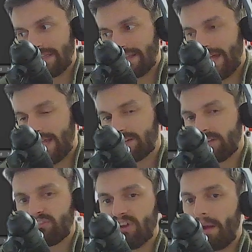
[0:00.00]
a lot,
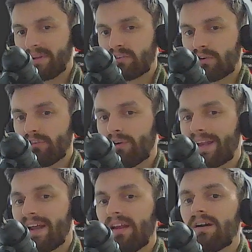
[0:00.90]
the geometry. So I
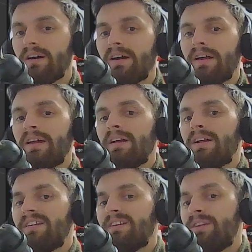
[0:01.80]
kind of
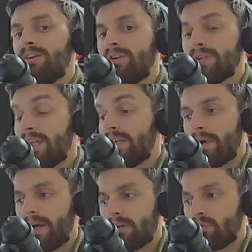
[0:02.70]
knew that it
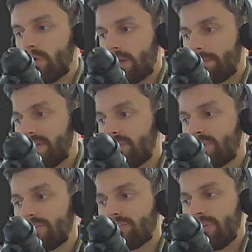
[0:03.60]
might not work. But as
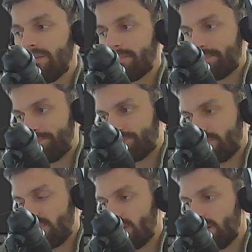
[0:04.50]
you can see,
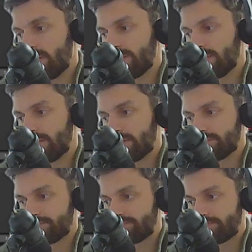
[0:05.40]

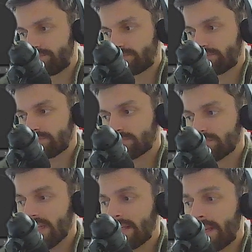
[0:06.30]

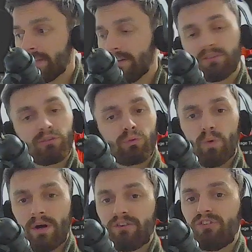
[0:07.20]
like this
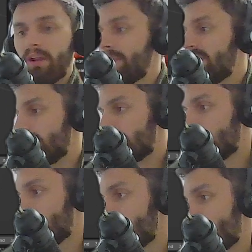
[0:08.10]
square shape
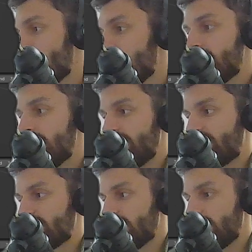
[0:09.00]
here, it's
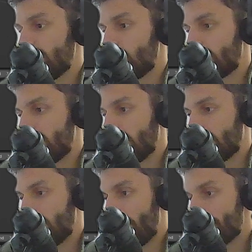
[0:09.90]
actually
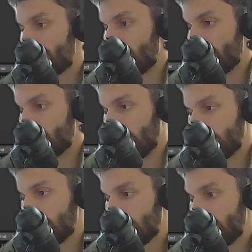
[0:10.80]
working pretty well.